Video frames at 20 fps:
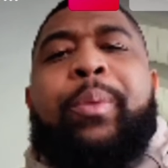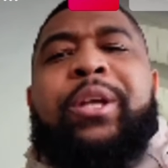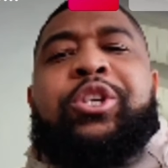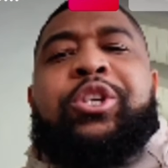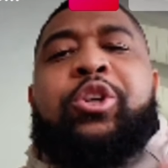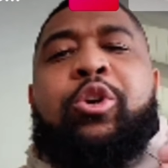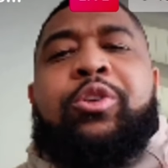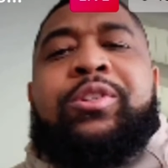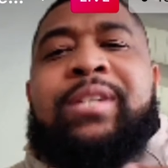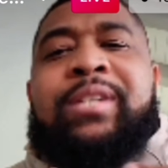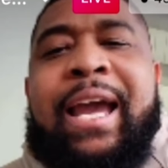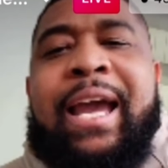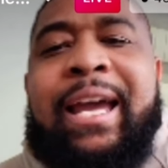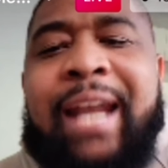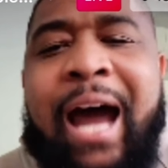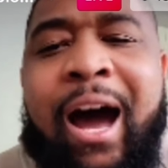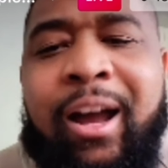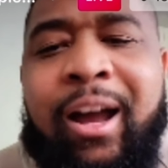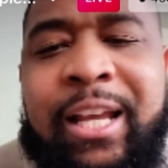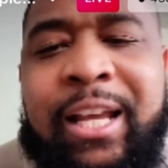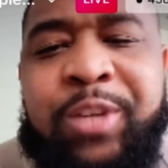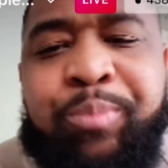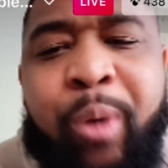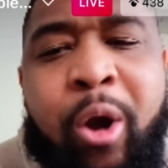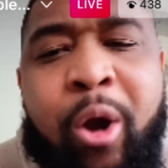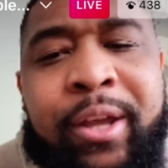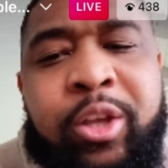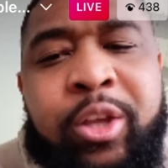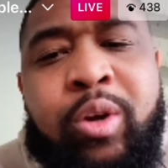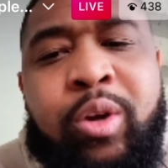but you saying all this,
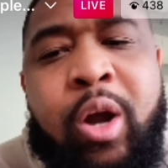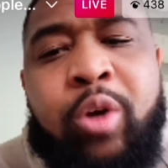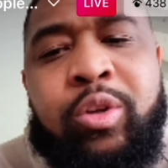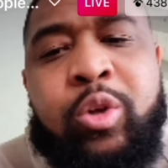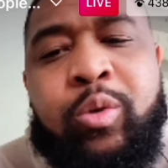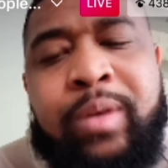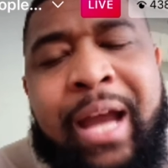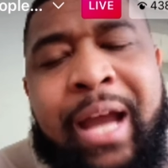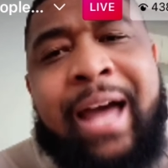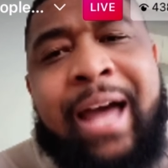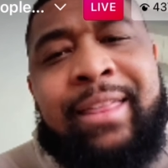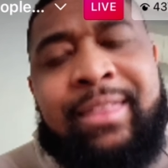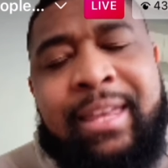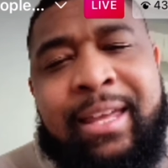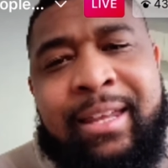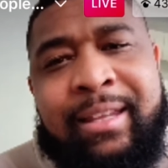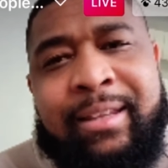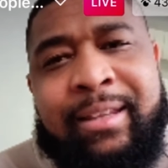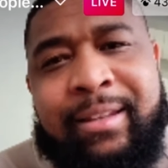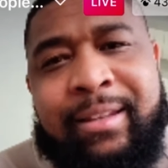bro, and you don't do nothing.